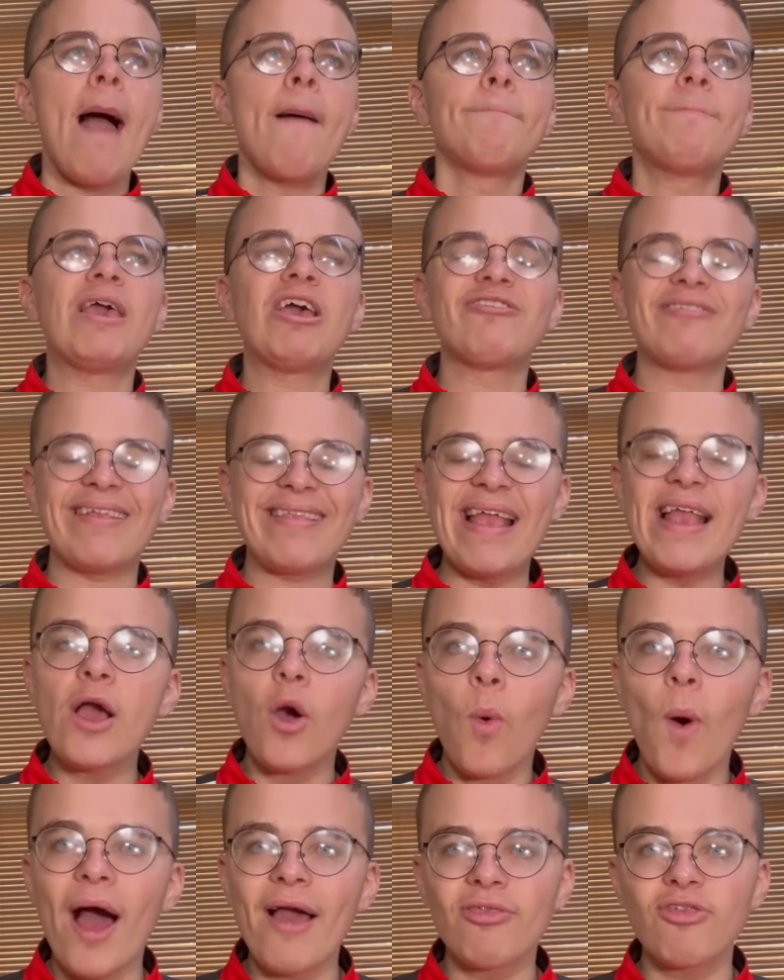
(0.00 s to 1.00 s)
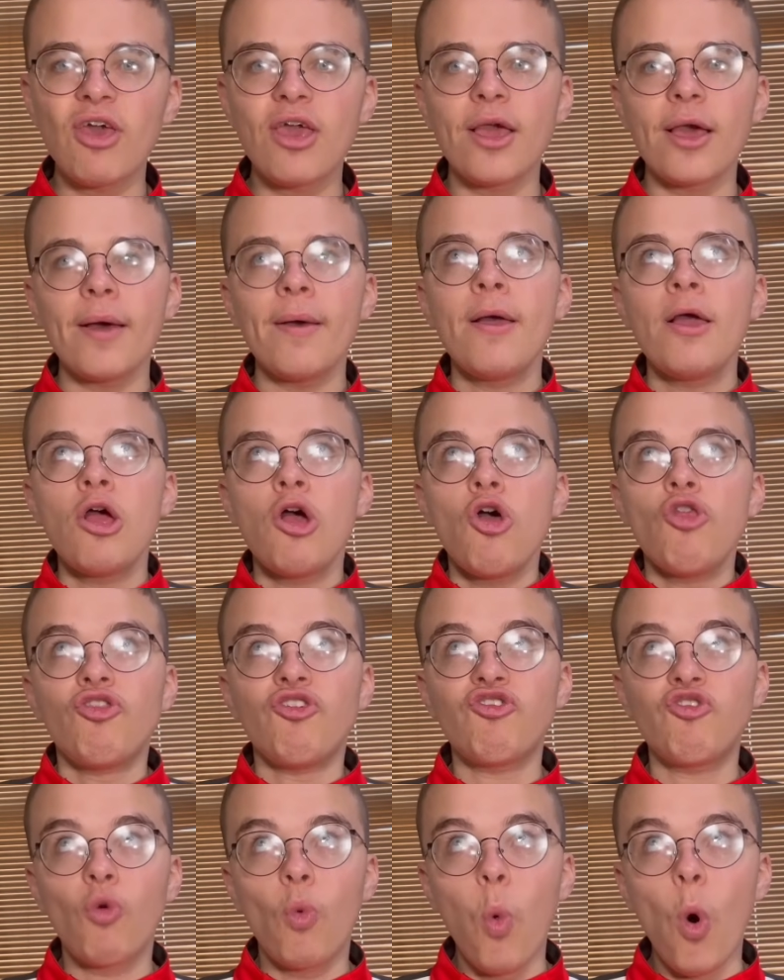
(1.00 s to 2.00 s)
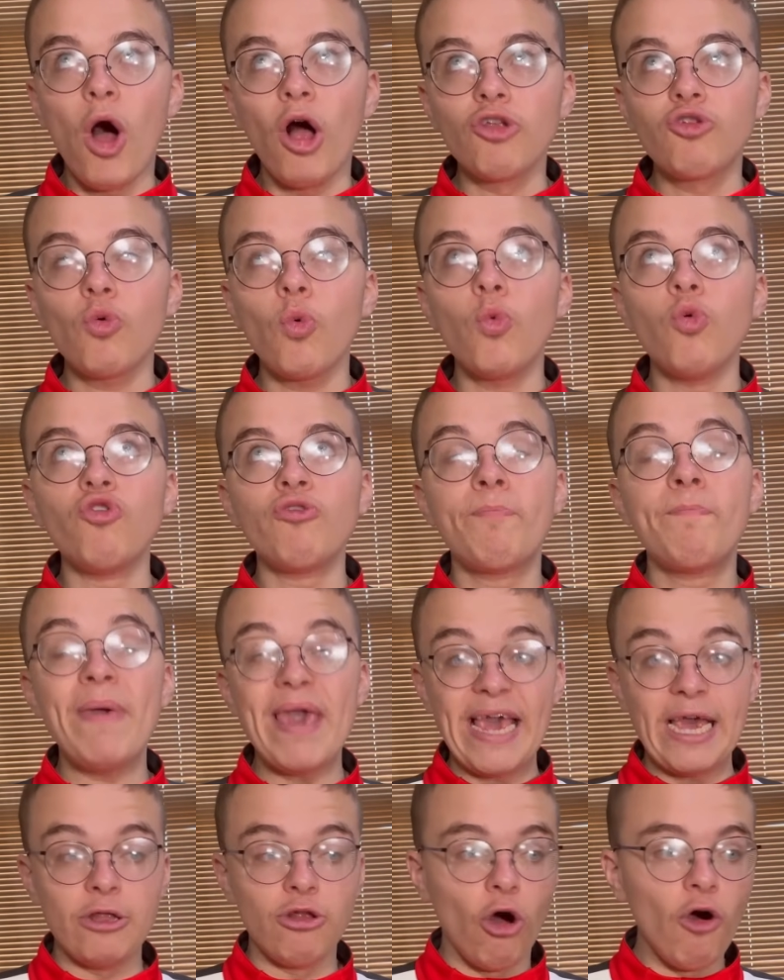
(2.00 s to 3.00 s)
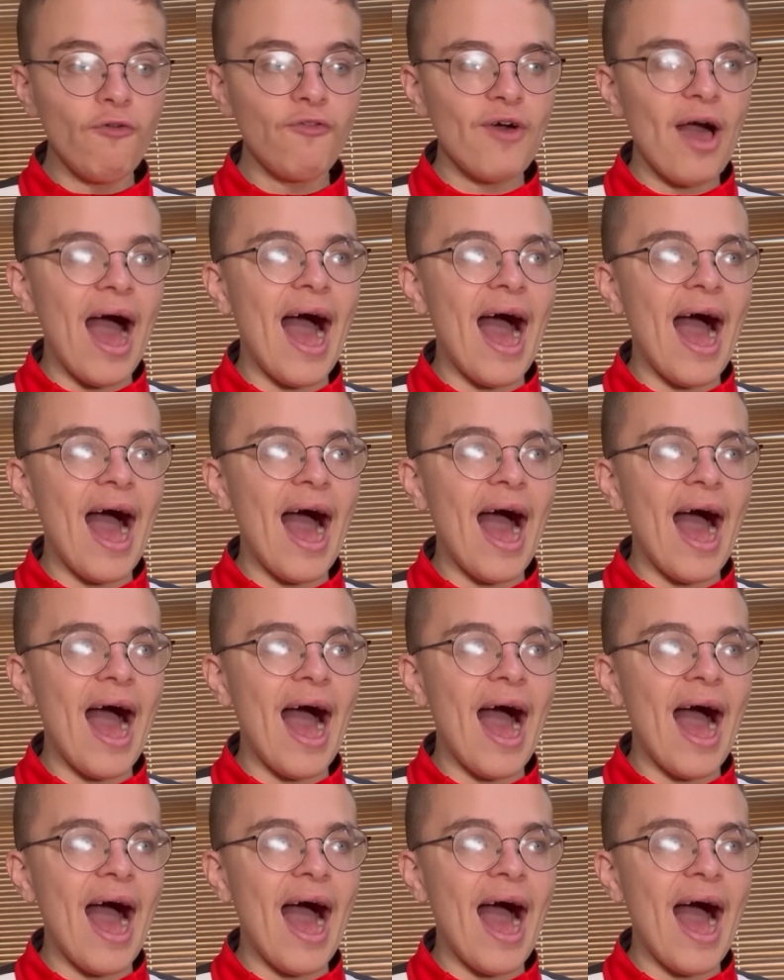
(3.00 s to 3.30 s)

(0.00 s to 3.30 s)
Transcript: because I didn't quite think the squad was big enough.